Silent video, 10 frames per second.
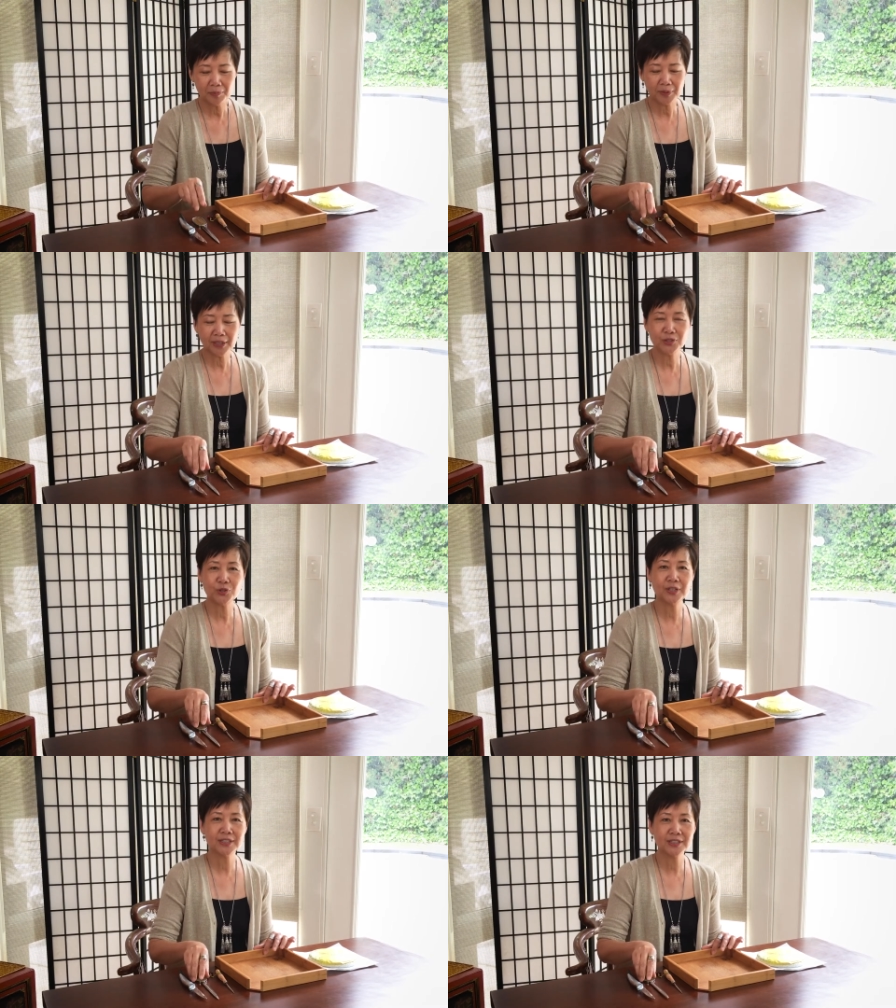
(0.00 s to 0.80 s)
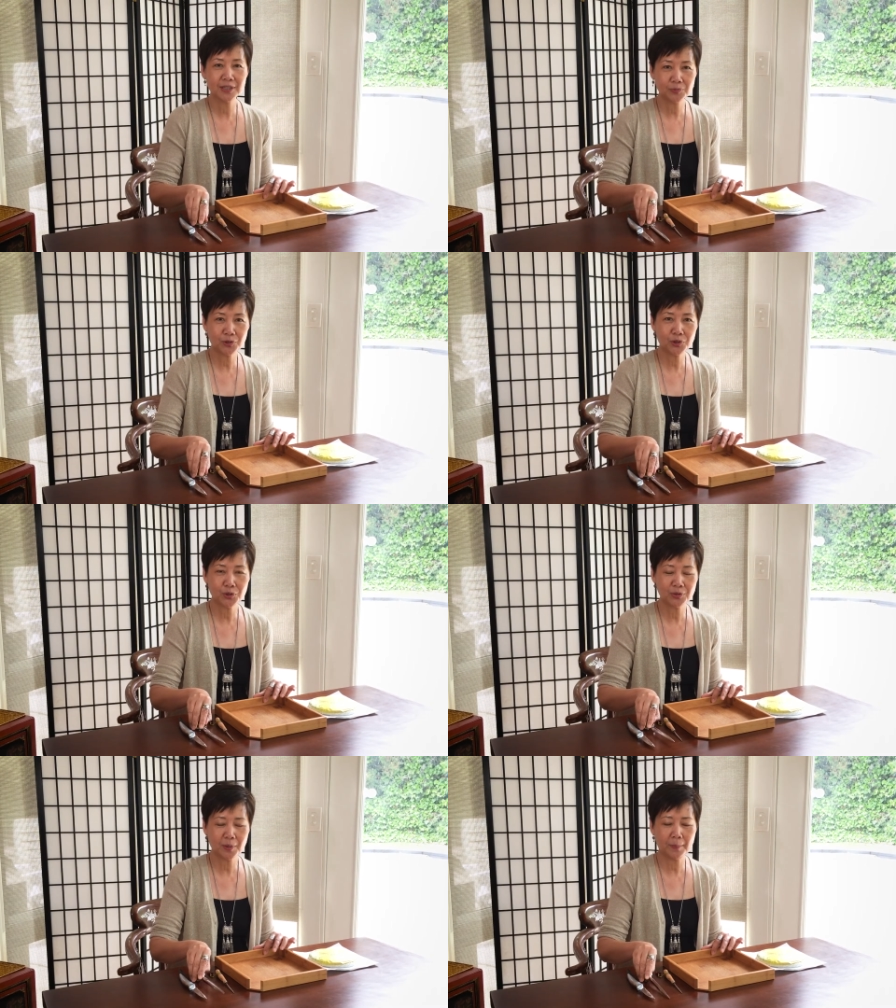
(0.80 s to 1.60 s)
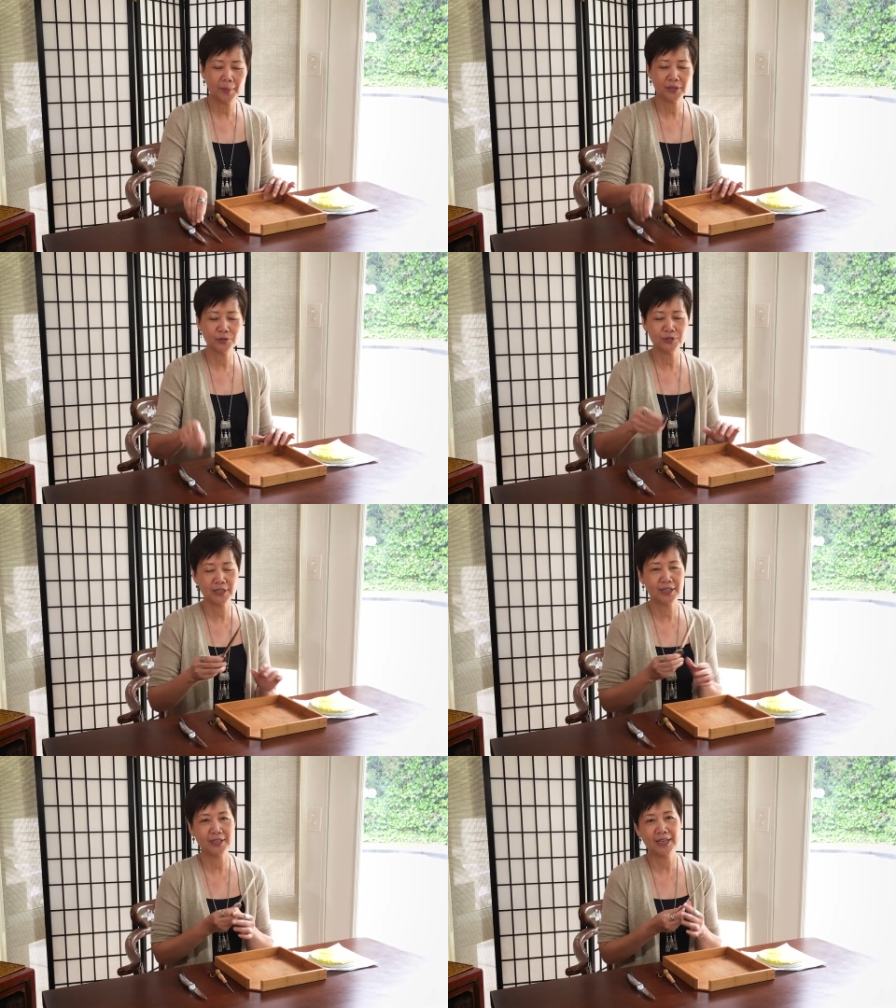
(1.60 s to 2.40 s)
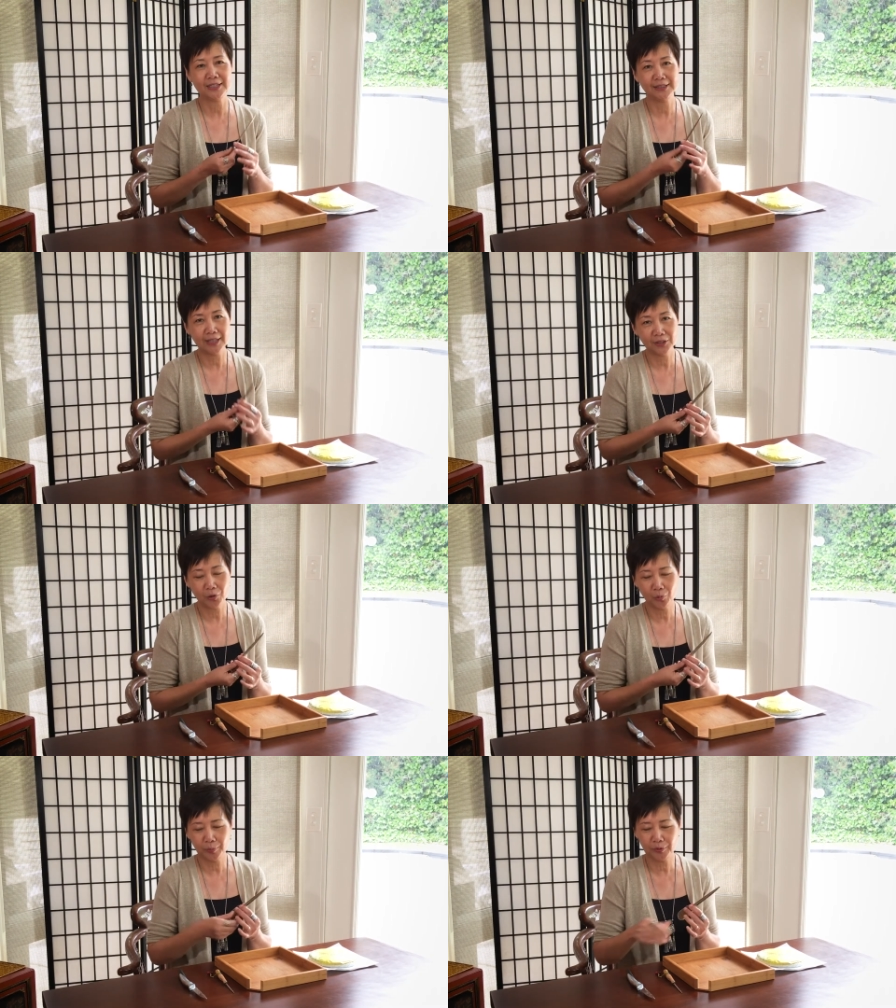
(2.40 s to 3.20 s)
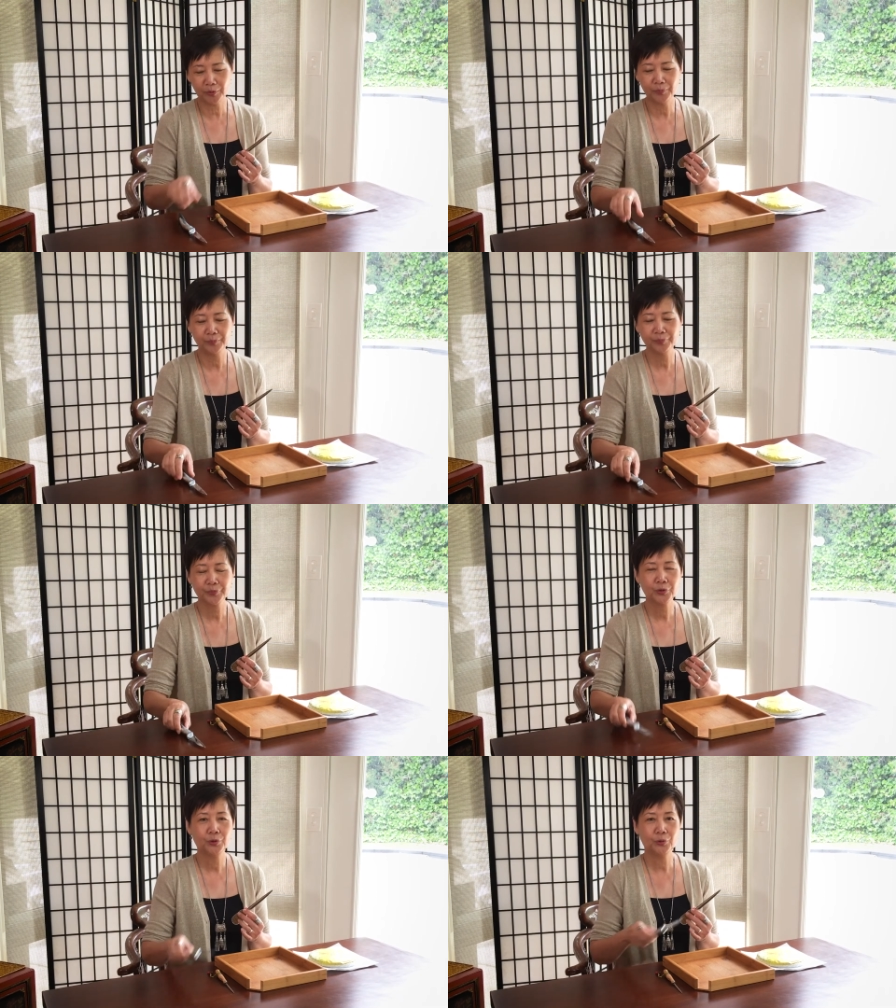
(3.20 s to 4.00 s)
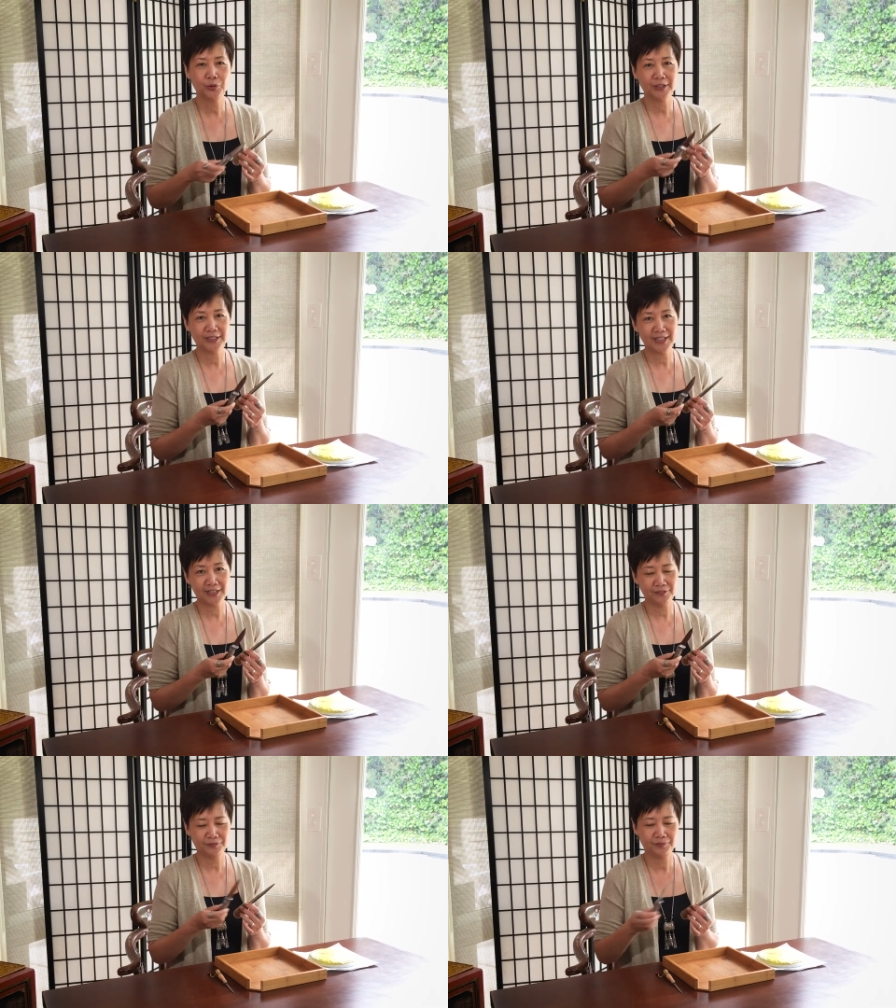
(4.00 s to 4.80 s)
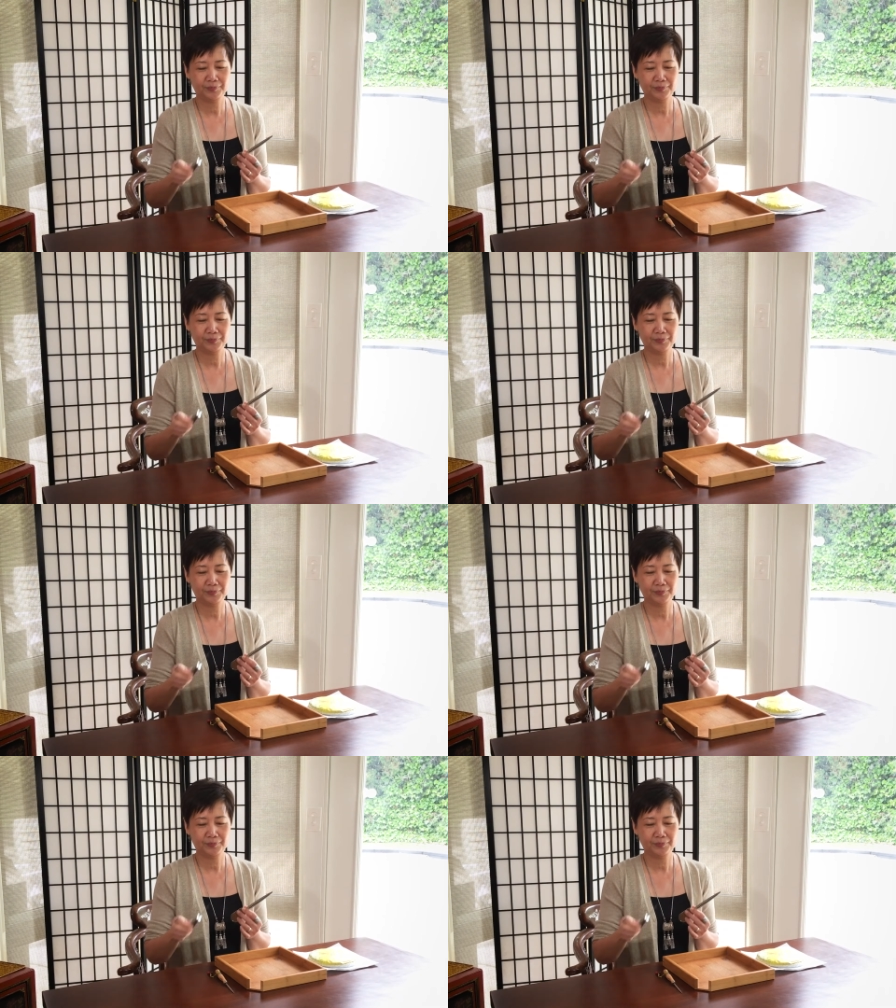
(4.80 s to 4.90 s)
because you can substitute them by using a letter opener or a knife.